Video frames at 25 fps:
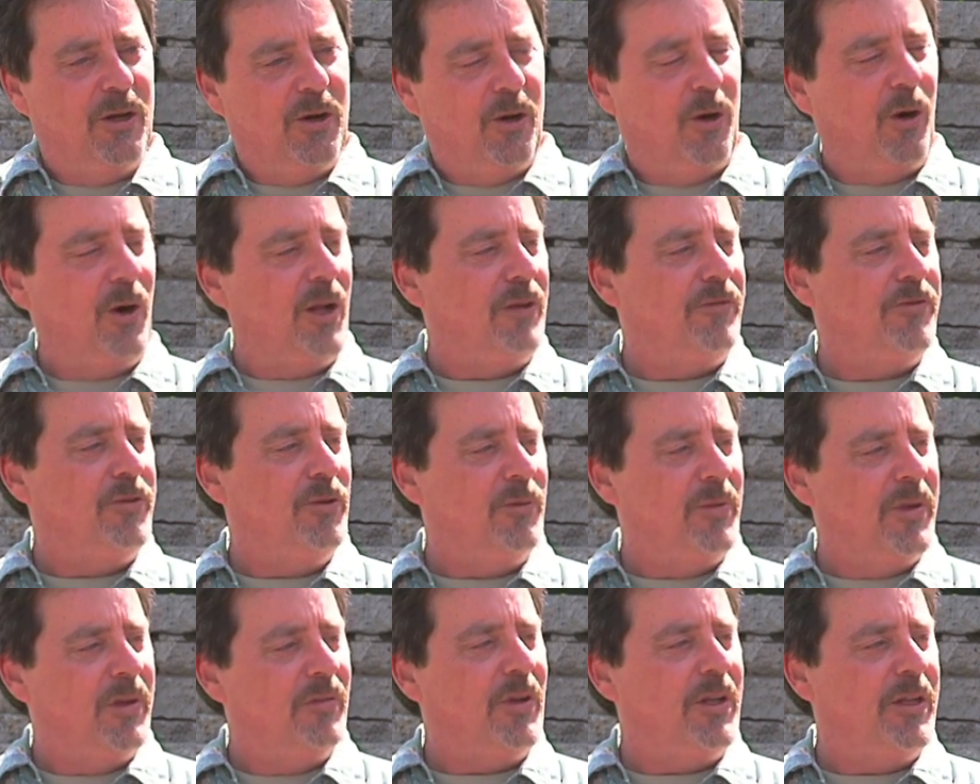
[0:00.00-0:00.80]
all of
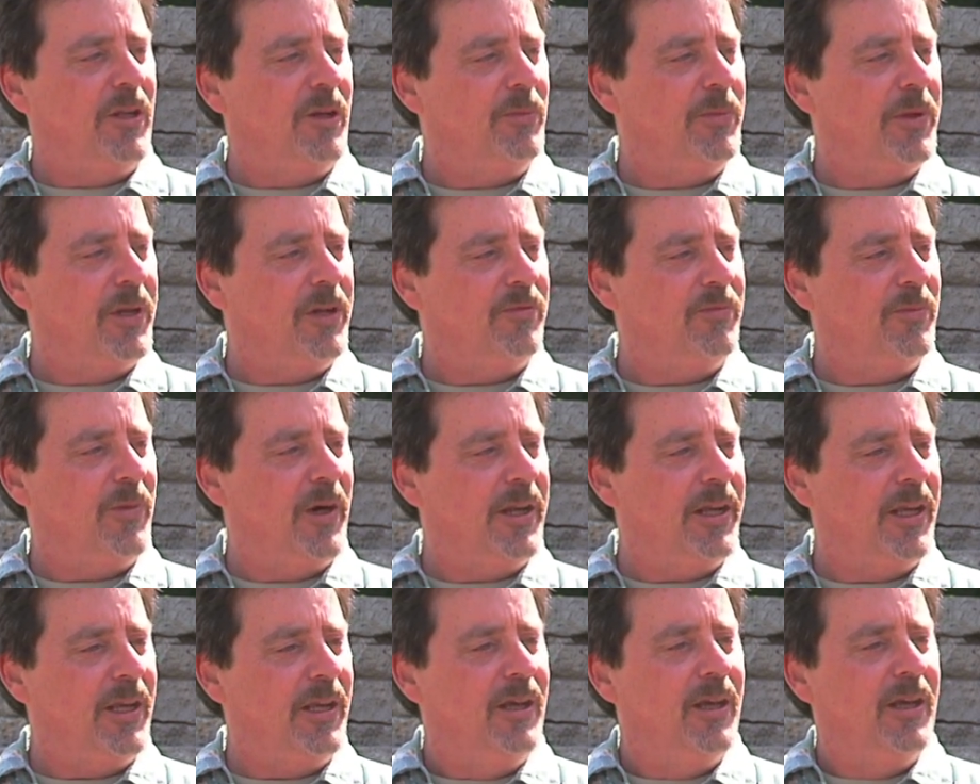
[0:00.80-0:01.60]
whom give a little bit of
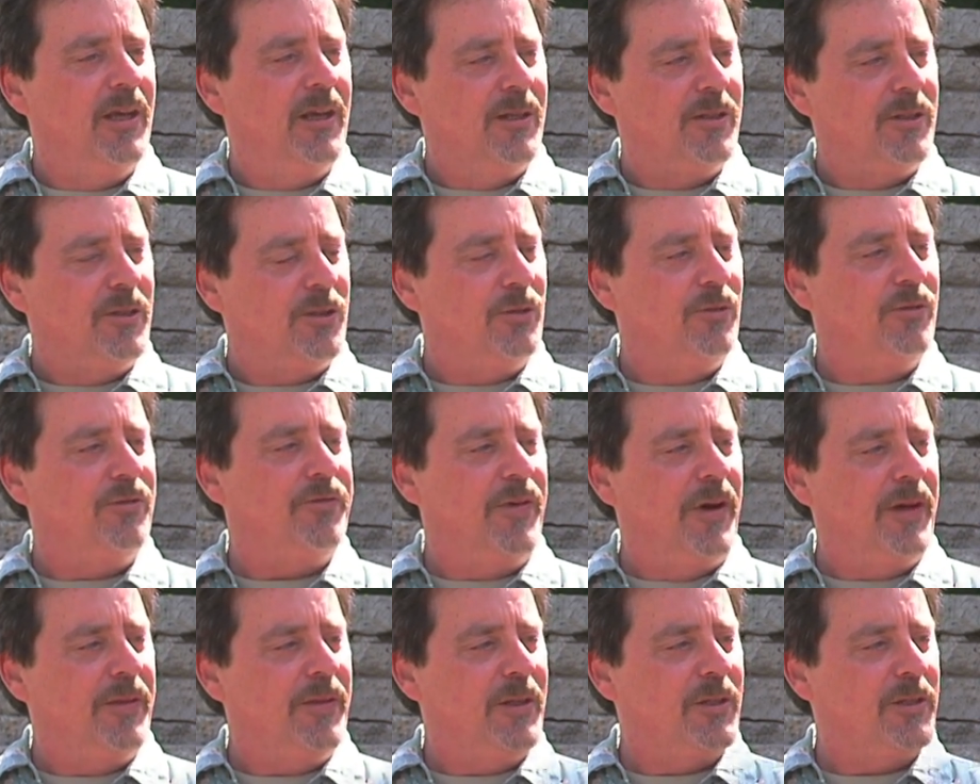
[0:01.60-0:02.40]
money to
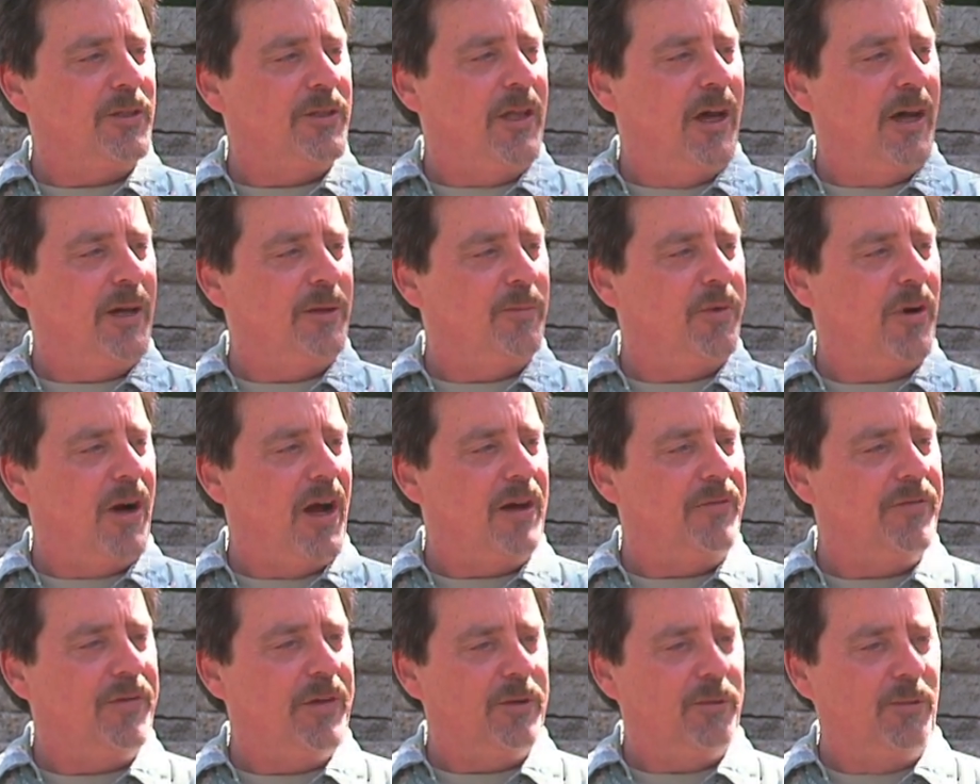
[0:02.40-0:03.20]
fund this
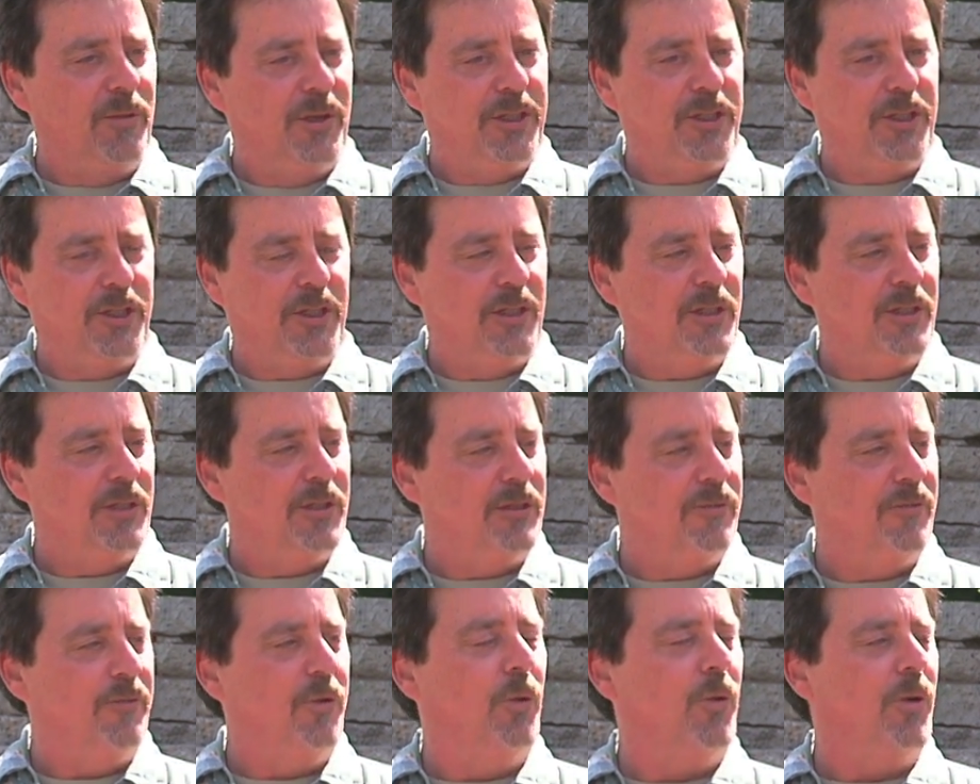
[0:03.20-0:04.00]
nonprofit, which
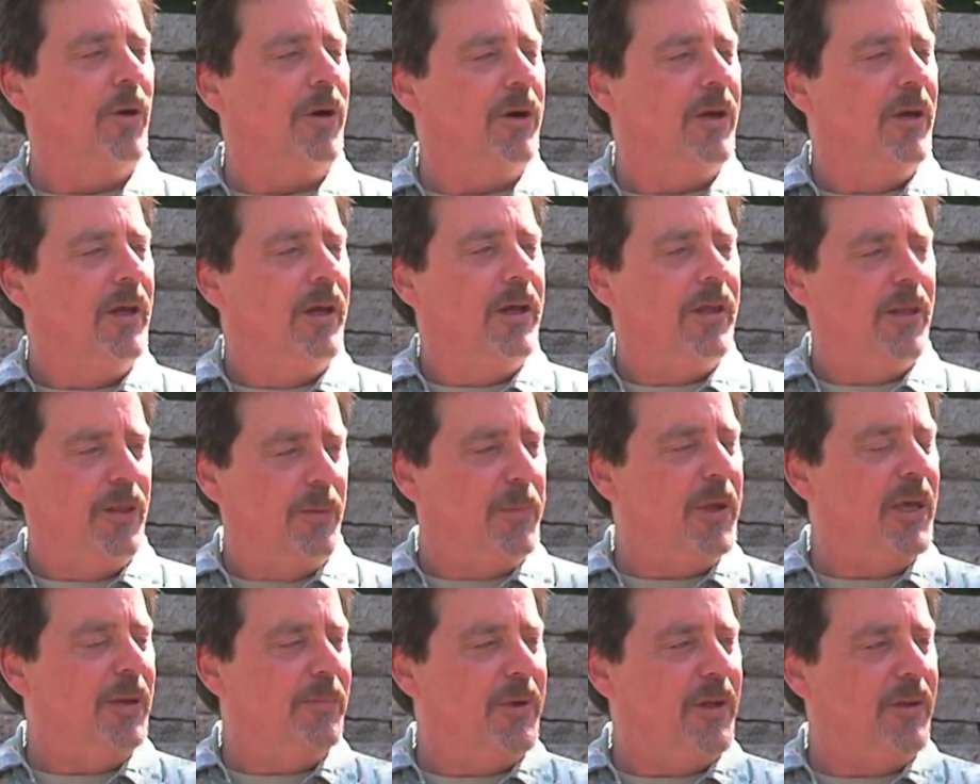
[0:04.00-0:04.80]
is for the
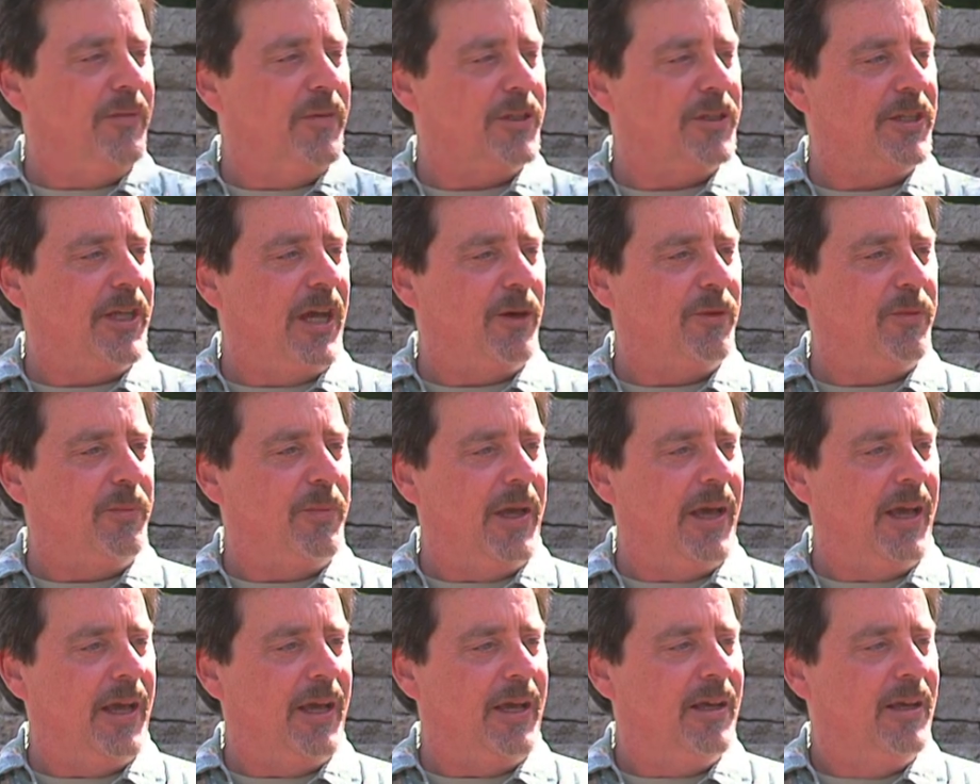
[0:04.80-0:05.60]
people of the South
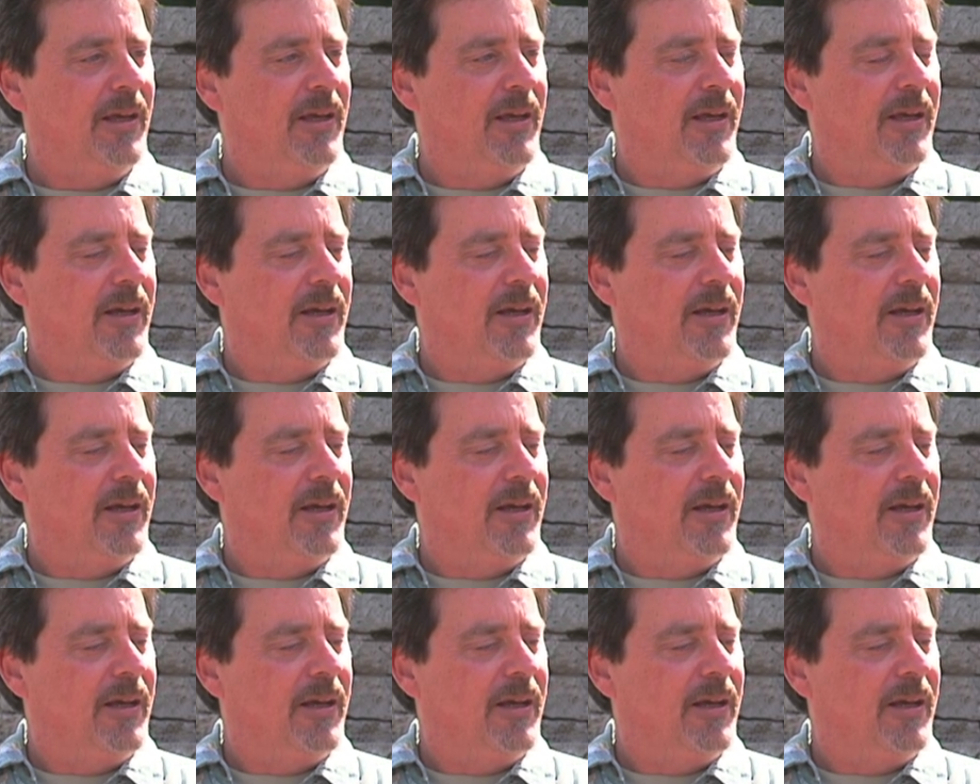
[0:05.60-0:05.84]
Bay,